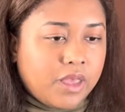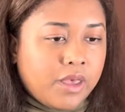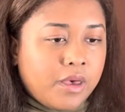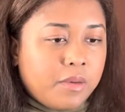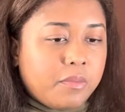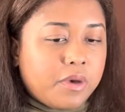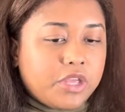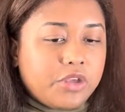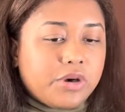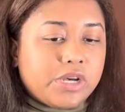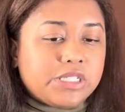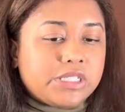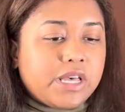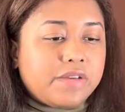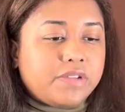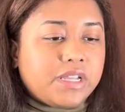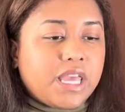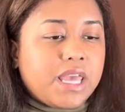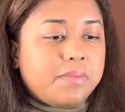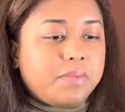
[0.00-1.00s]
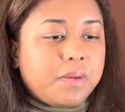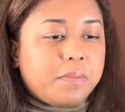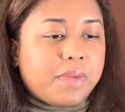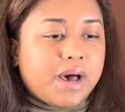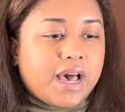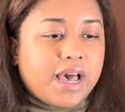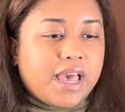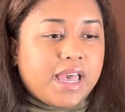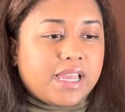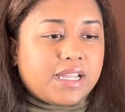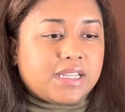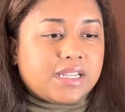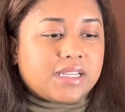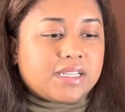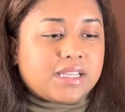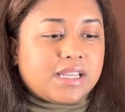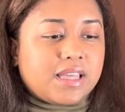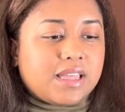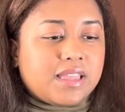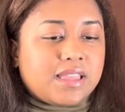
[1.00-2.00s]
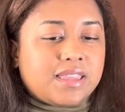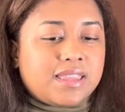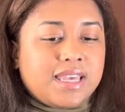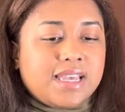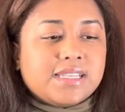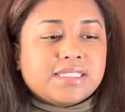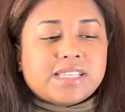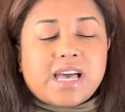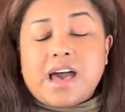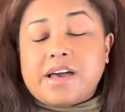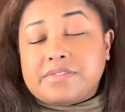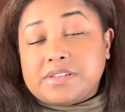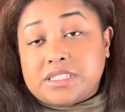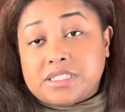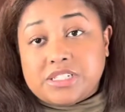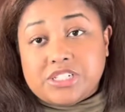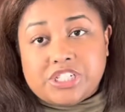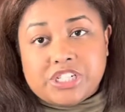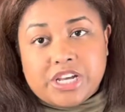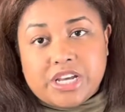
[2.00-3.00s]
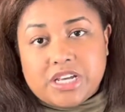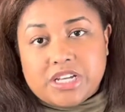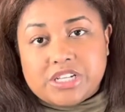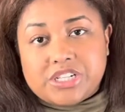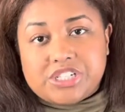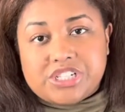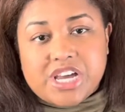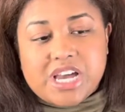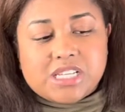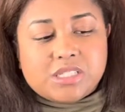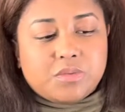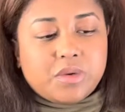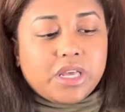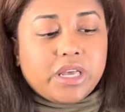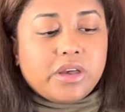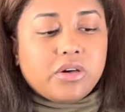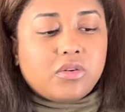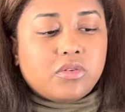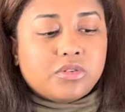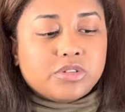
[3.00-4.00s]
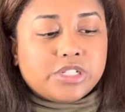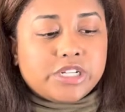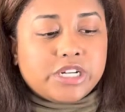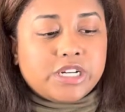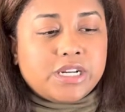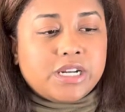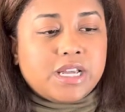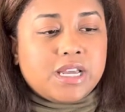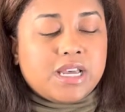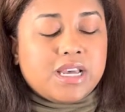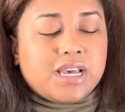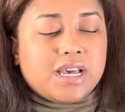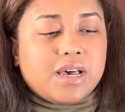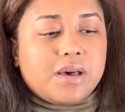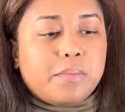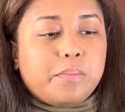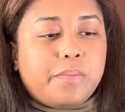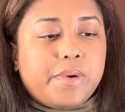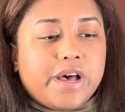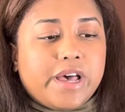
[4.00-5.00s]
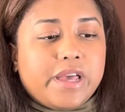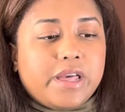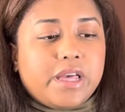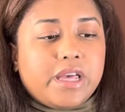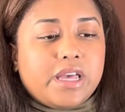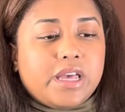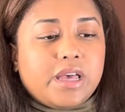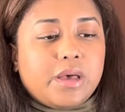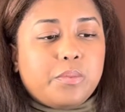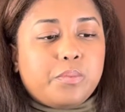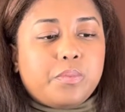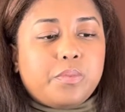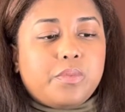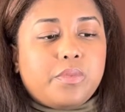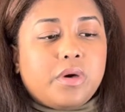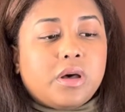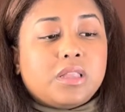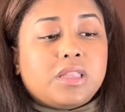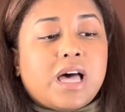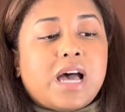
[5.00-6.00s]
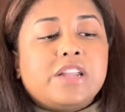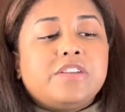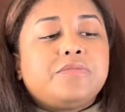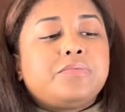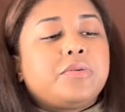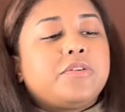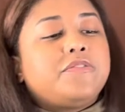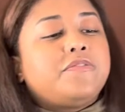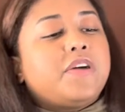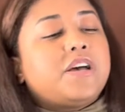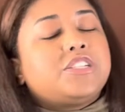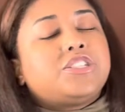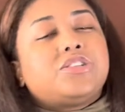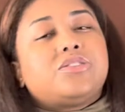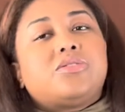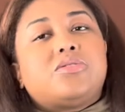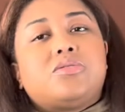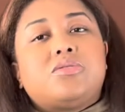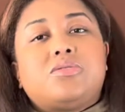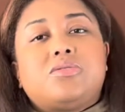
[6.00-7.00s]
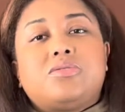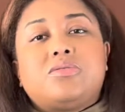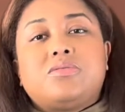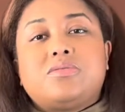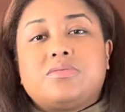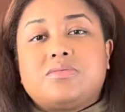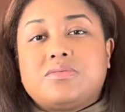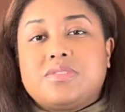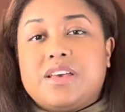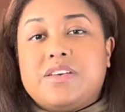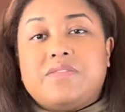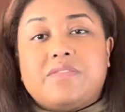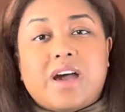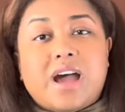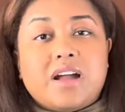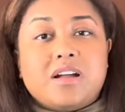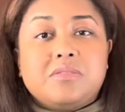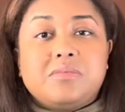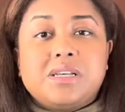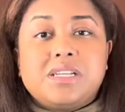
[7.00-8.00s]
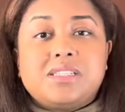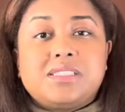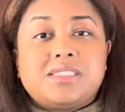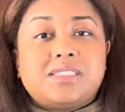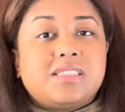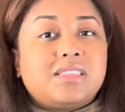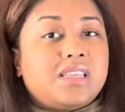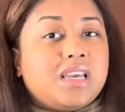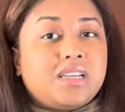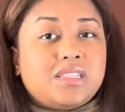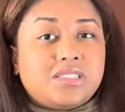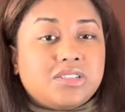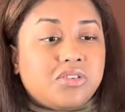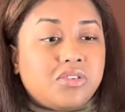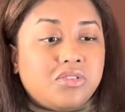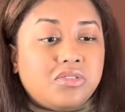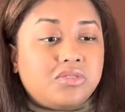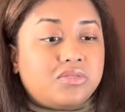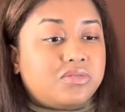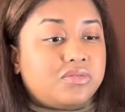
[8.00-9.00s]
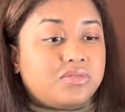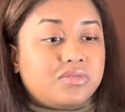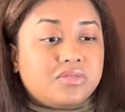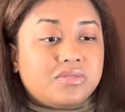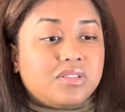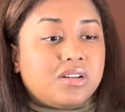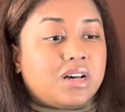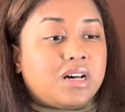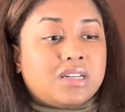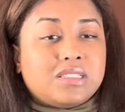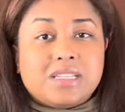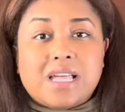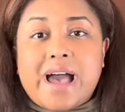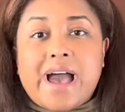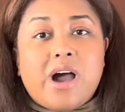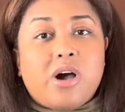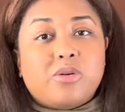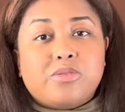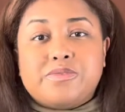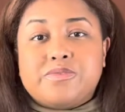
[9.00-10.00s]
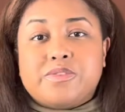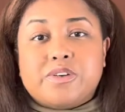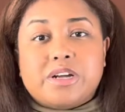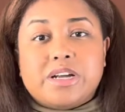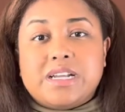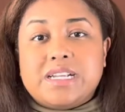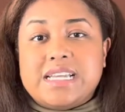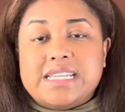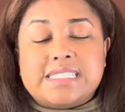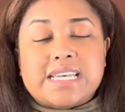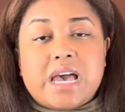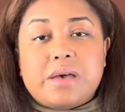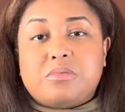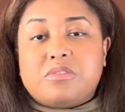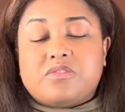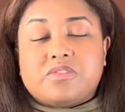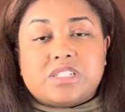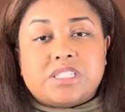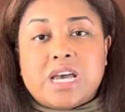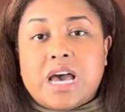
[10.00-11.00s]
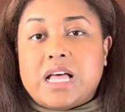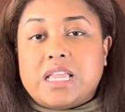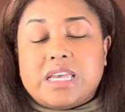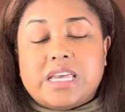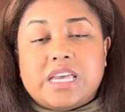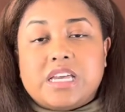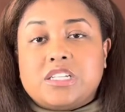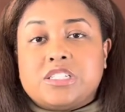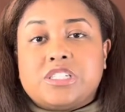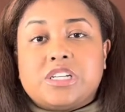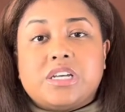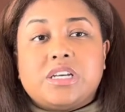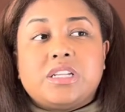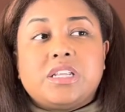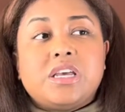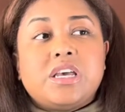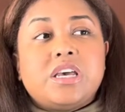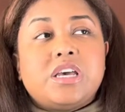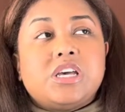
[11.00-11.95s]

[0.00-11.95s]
But you also have to keep in mind things obviously change as we get older, but a lot of professional environments, they don't allow for any type of retaliation.